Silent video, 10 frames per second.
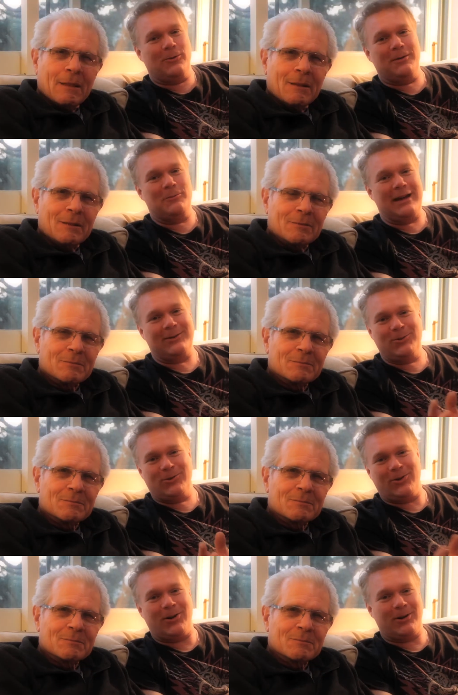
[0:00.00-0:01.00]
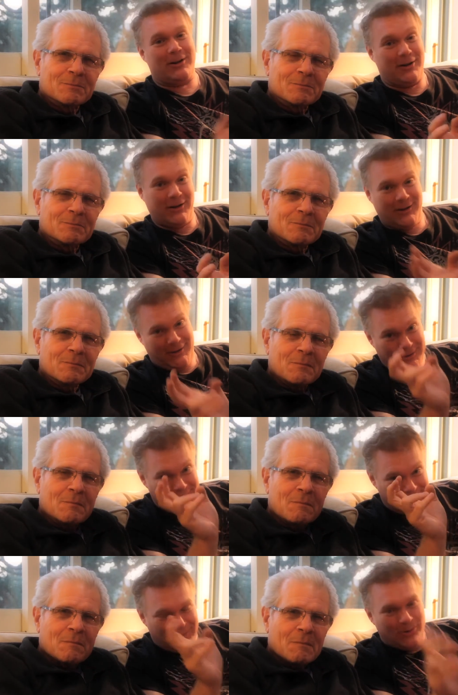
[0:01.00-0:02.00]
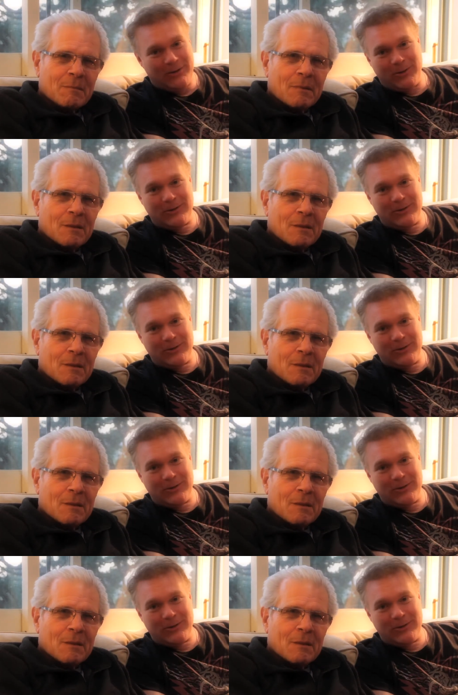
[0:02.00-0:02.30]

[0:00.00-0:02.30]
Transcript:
Speaker 1: what masters of horror do in their